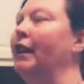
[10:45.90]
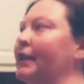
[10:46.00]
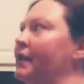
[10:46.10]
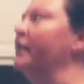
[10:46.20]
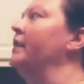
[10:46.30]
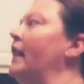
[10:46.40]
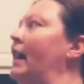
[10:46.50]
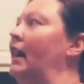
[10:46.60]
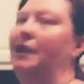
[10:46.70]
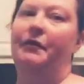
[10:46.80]
doesn't
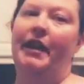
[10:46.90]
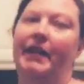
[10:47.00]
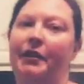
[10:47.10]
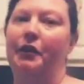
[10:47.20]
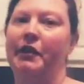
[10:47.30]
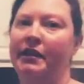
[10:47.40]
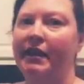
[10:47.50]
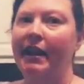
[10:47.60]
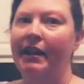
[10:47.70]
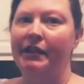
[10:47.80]
have a
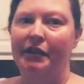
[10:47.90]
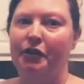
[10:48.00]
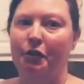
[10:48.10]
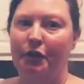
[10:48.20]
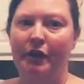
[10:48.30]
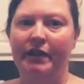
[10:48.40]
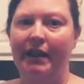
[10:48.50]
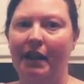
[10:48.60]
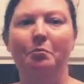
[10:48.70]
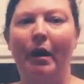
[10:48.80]
additional
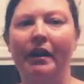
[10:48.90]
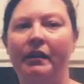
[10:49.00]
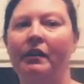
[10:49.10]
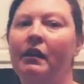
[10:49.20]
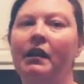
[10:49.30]
30-second button,